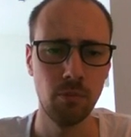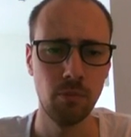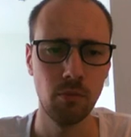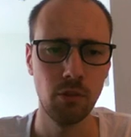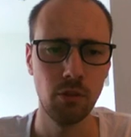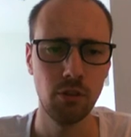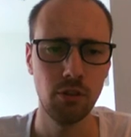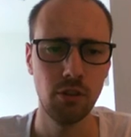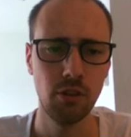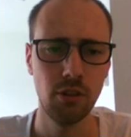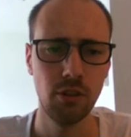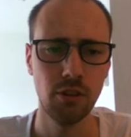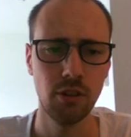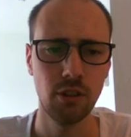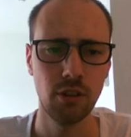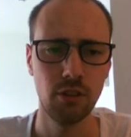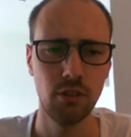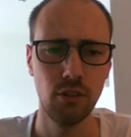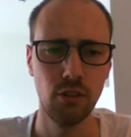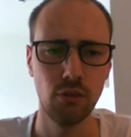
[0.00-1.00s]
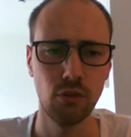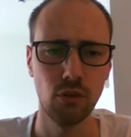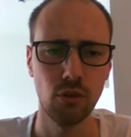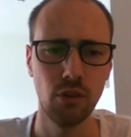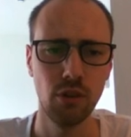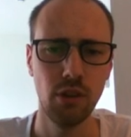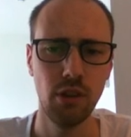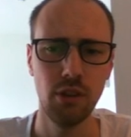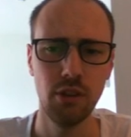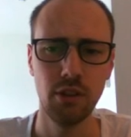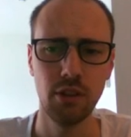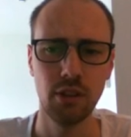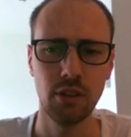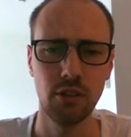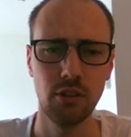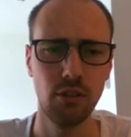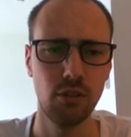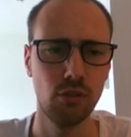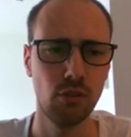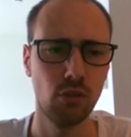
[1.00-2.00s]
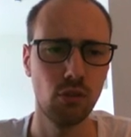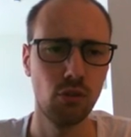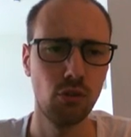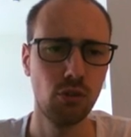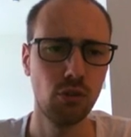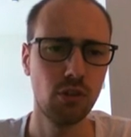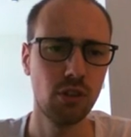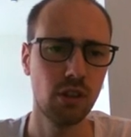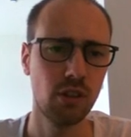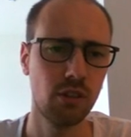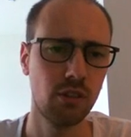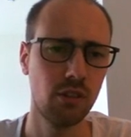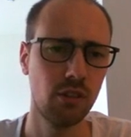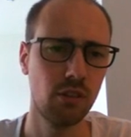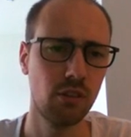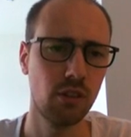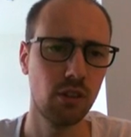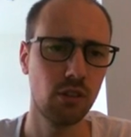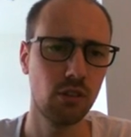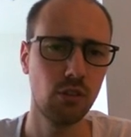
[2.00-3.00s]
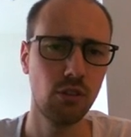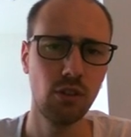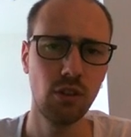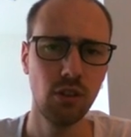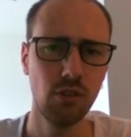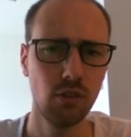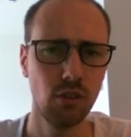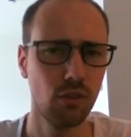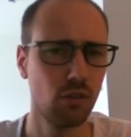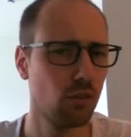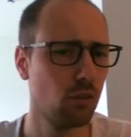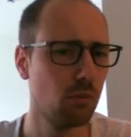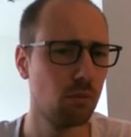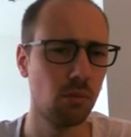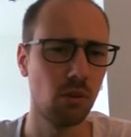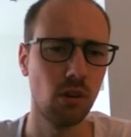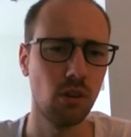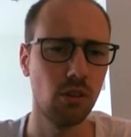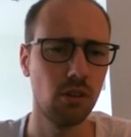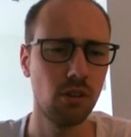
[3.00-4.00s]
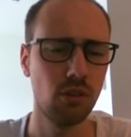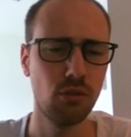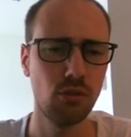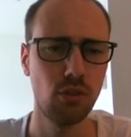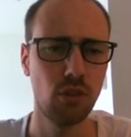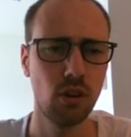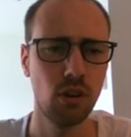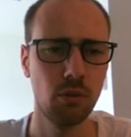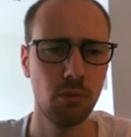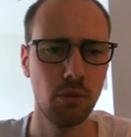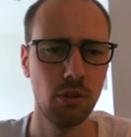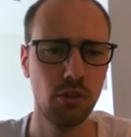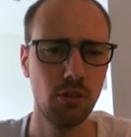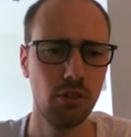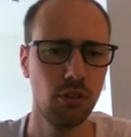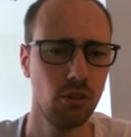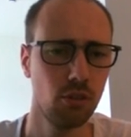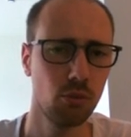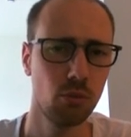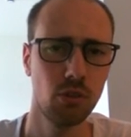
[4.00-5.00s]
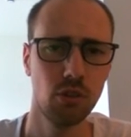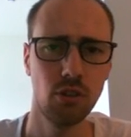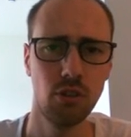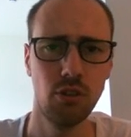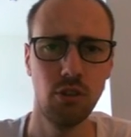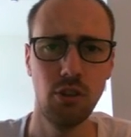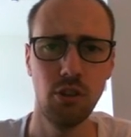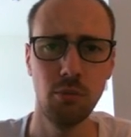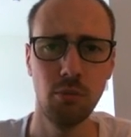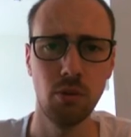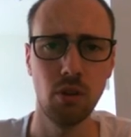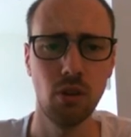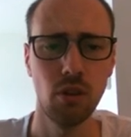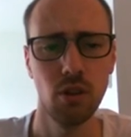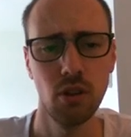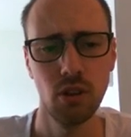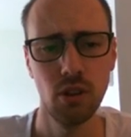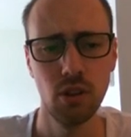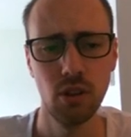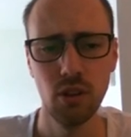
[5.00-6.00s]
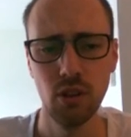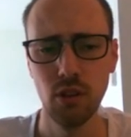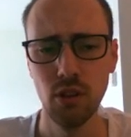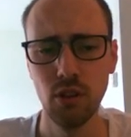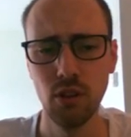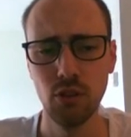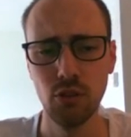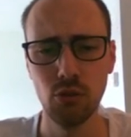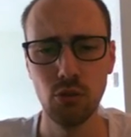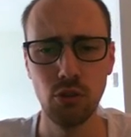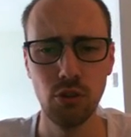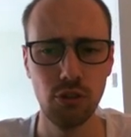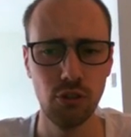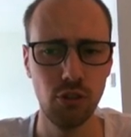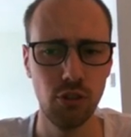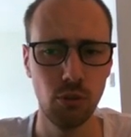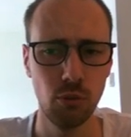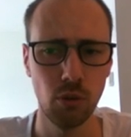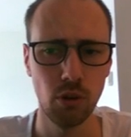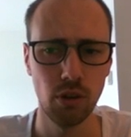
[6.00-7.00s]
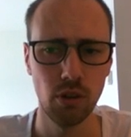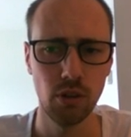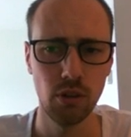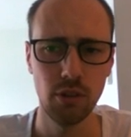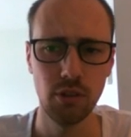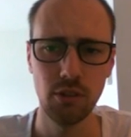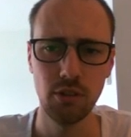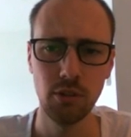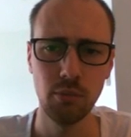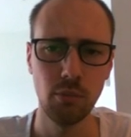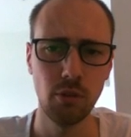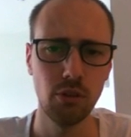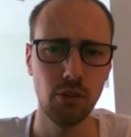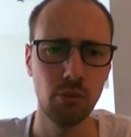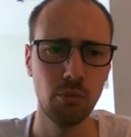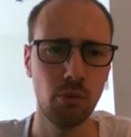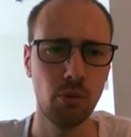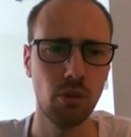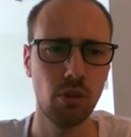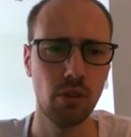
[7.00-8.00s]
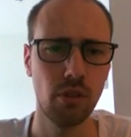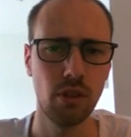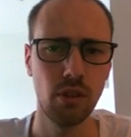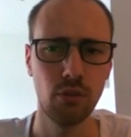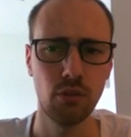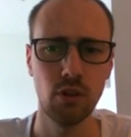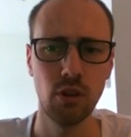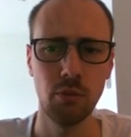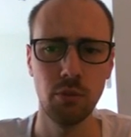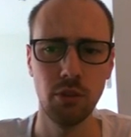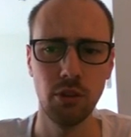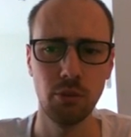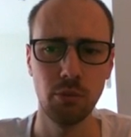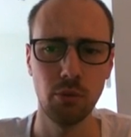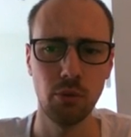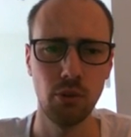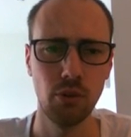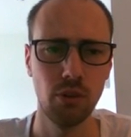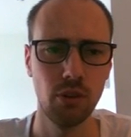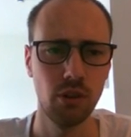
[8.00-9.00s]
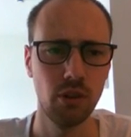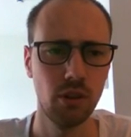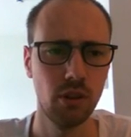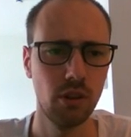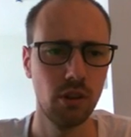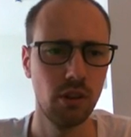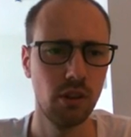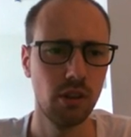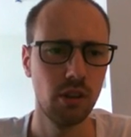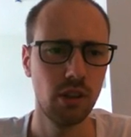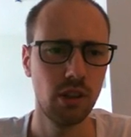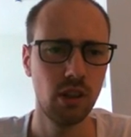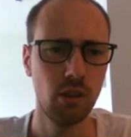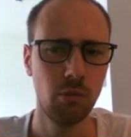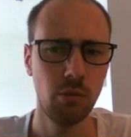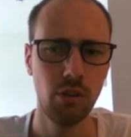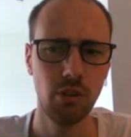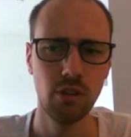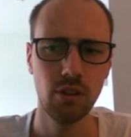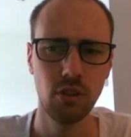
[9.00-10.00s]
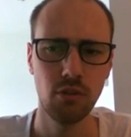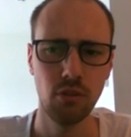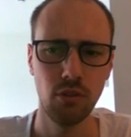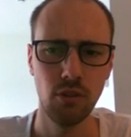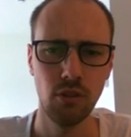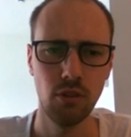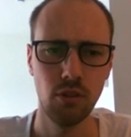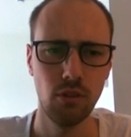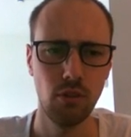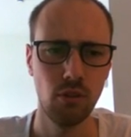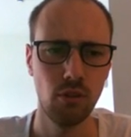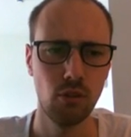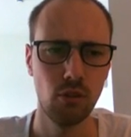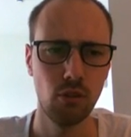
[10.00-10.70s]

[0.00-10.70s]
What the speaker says: C takes d4, e takes d4, rook takes c6, so he's giving a few pawns, that's fine, because he just wants a d pawn to reach d1. It's the most important thing for him at this point. King b7, rook